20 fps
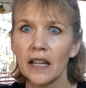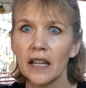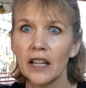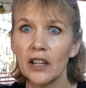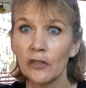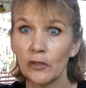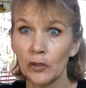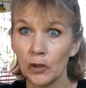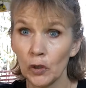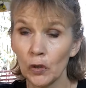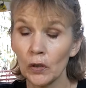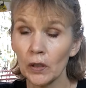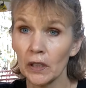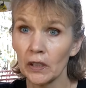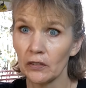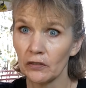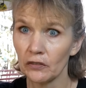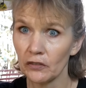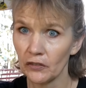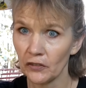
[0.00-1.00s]
If you
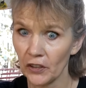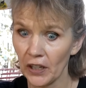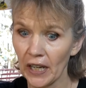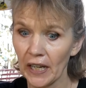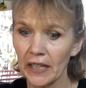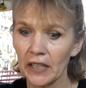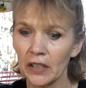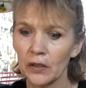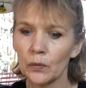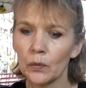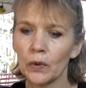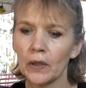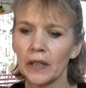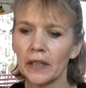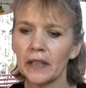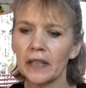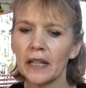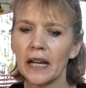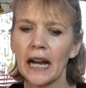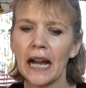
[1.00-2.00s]
can find one,